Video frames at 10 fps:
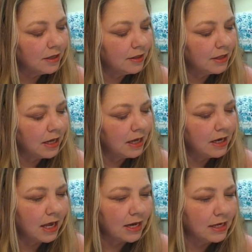
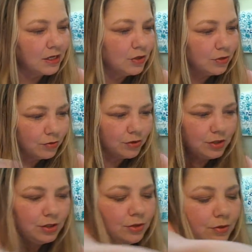then I need you
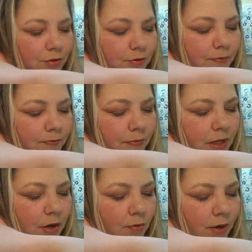to
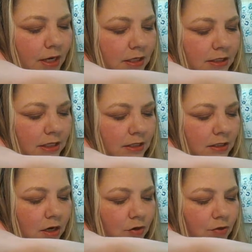write a
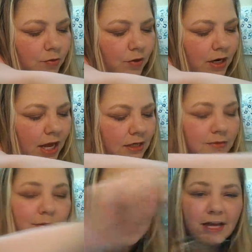600 word
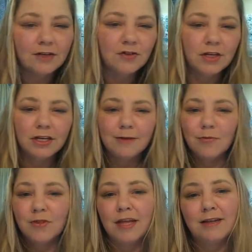explanation and
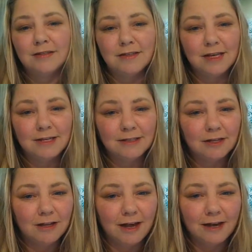put that into the easy
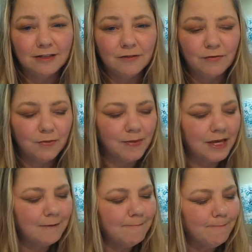class for
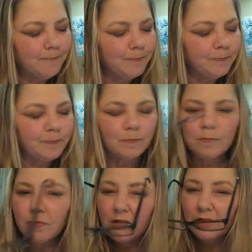me
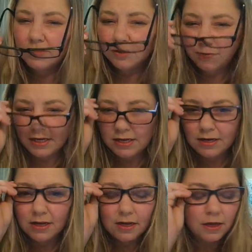to read.
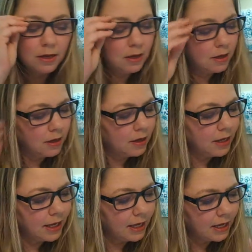
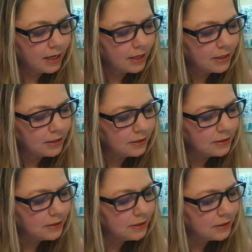And